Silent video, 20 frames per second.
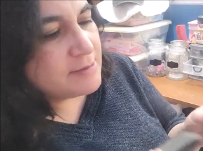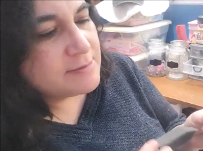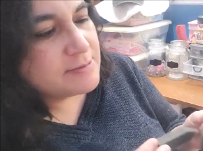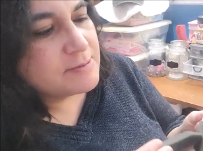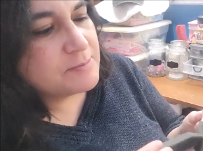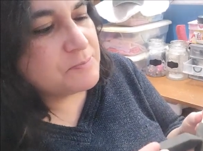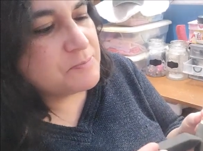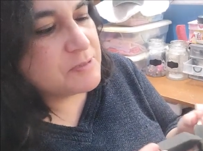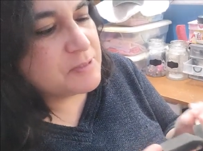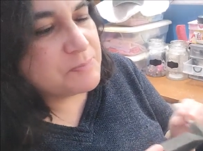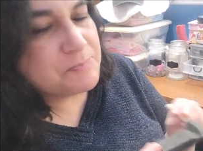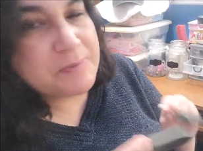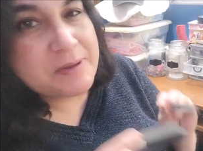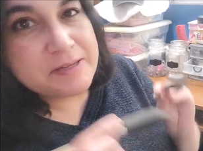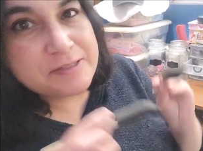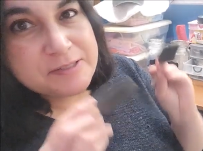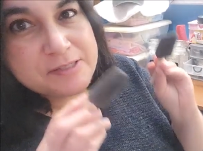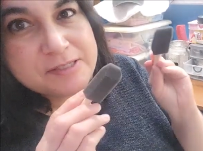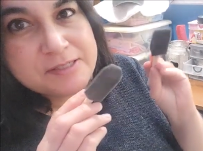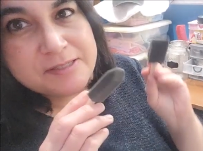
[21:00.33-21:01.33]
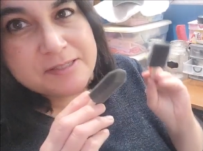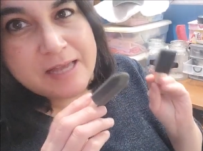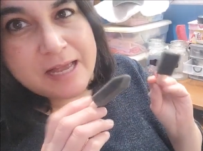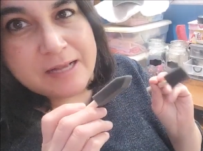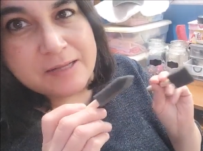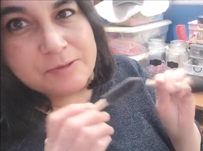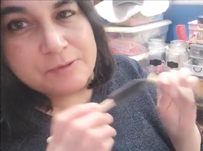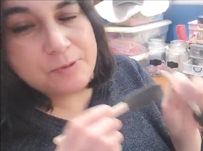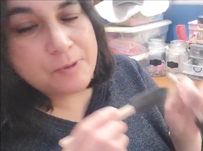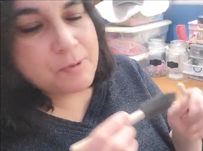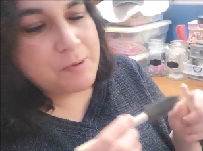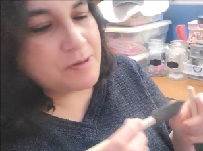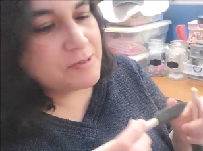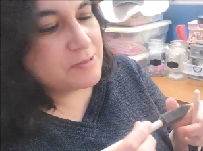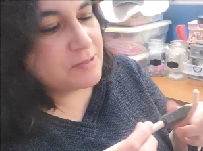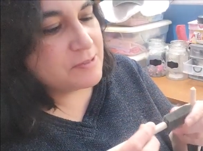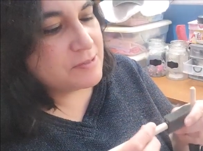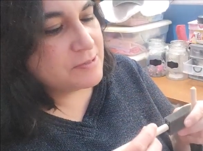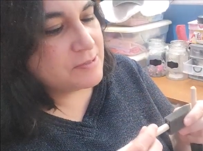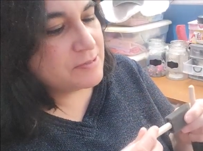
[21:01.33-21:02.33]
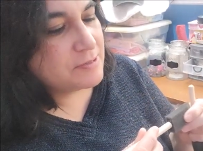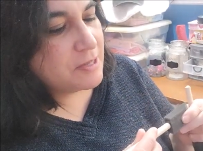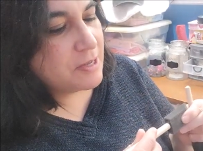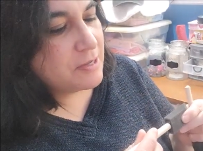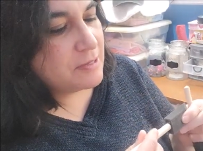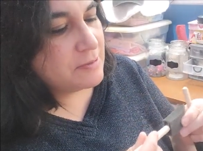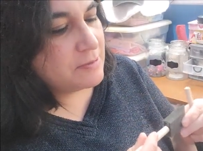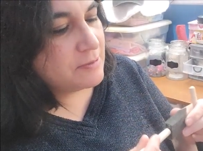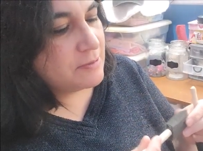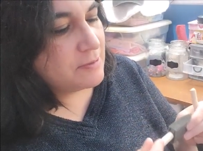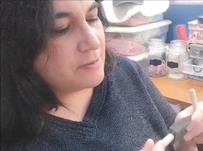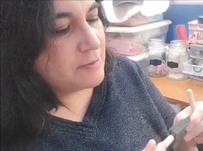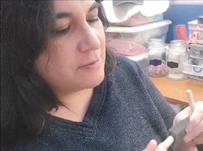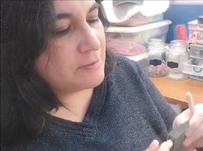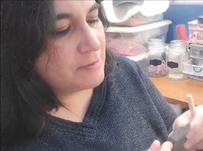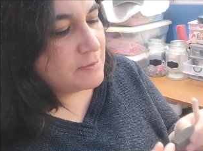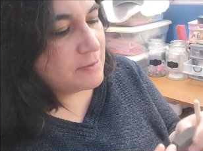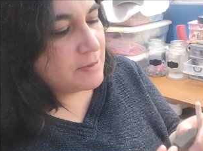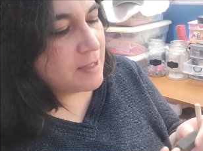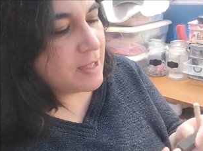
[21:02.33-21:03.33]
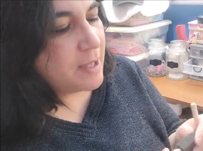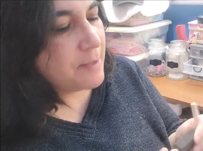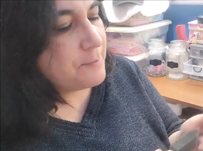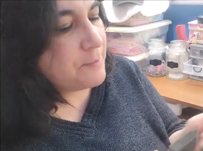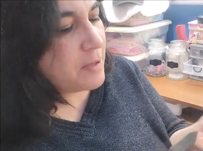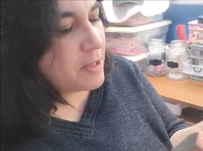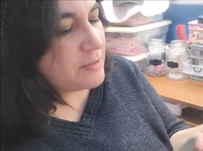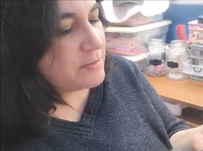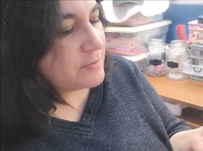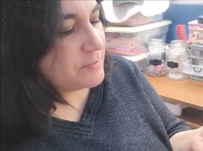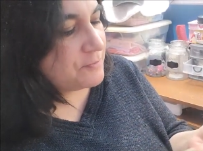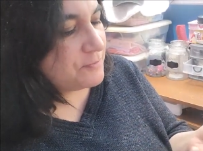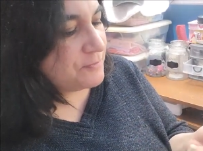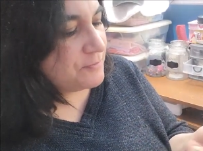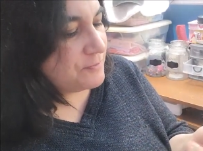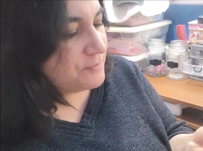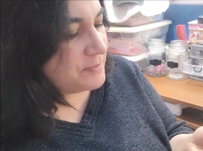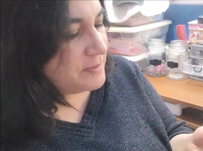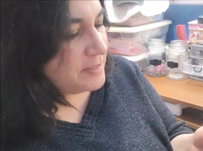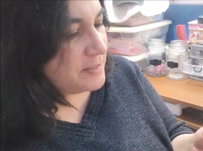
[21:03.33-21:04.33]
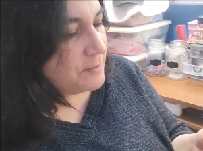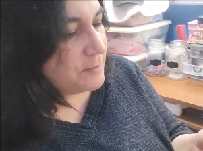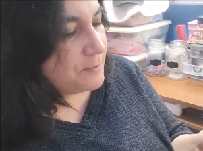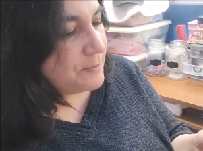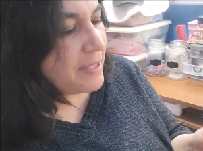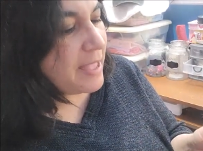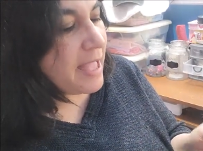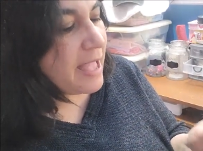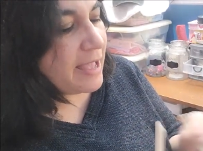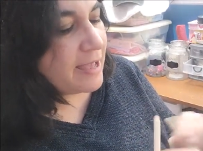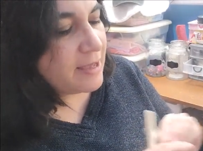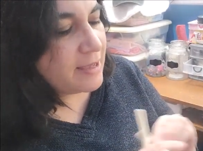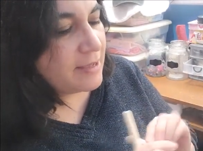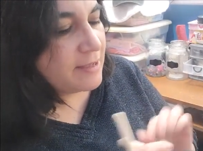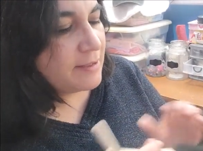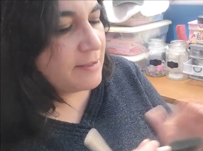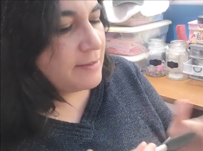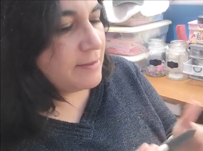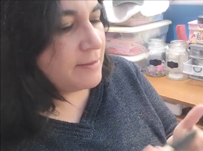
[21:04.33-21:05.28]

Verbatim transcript: Some hmm. sponges, I don't know, I just thought, I bought them in a pack.